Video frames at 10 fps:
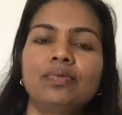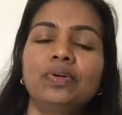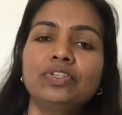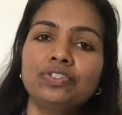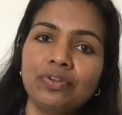
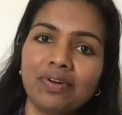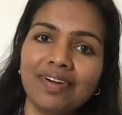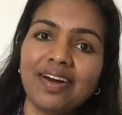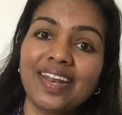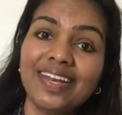What is your
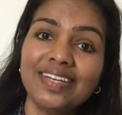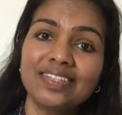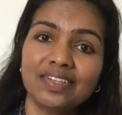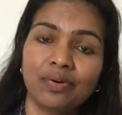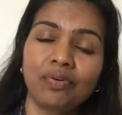
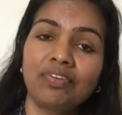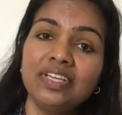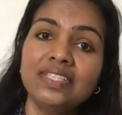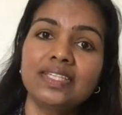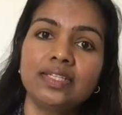current or
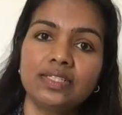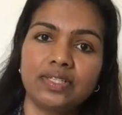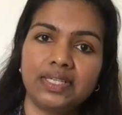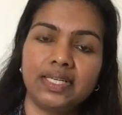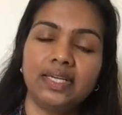recent
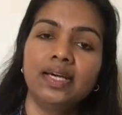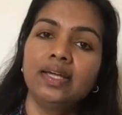study,